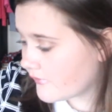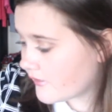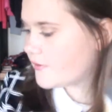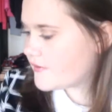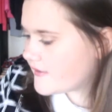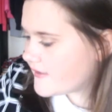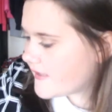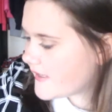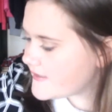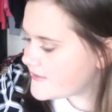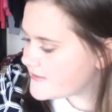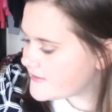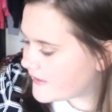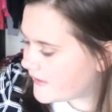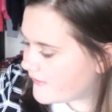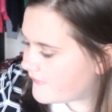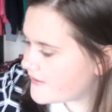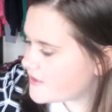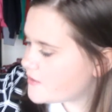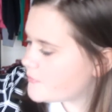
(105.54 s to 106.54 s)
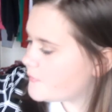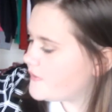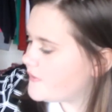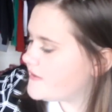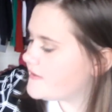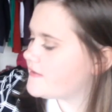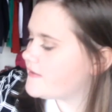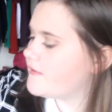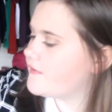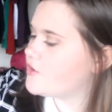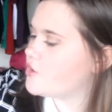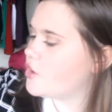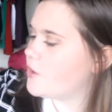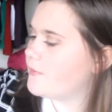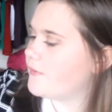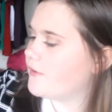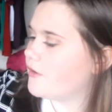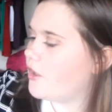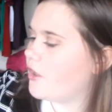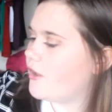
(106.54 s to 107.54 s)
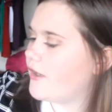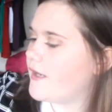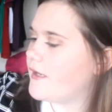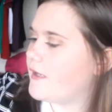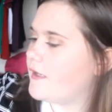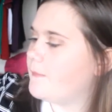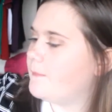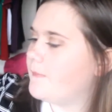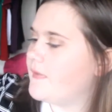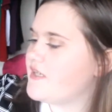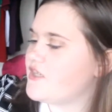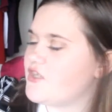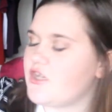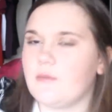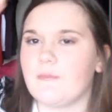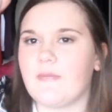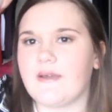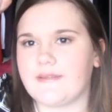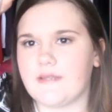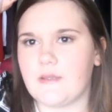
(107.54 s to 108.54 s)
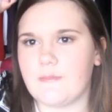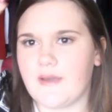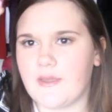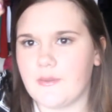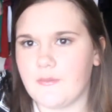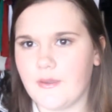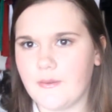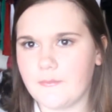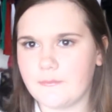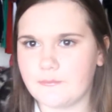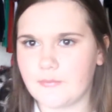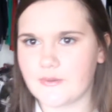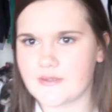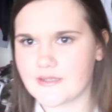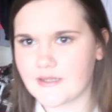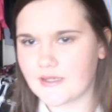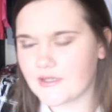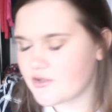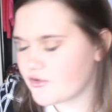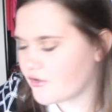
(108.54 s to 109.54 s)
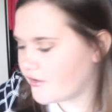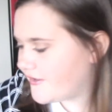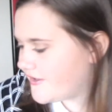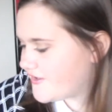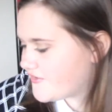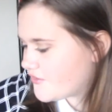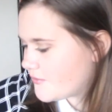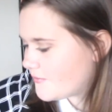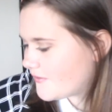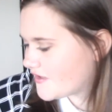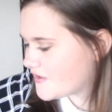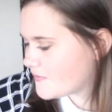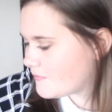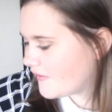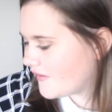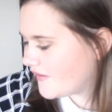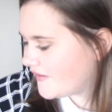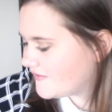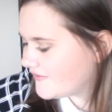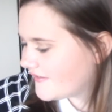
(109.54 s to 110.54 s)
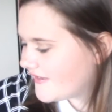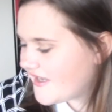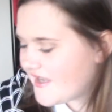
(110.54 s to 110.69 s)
Did I say this was Soap and Glory Missed You Madly, by the way? It wasn't actually called History Book Spray.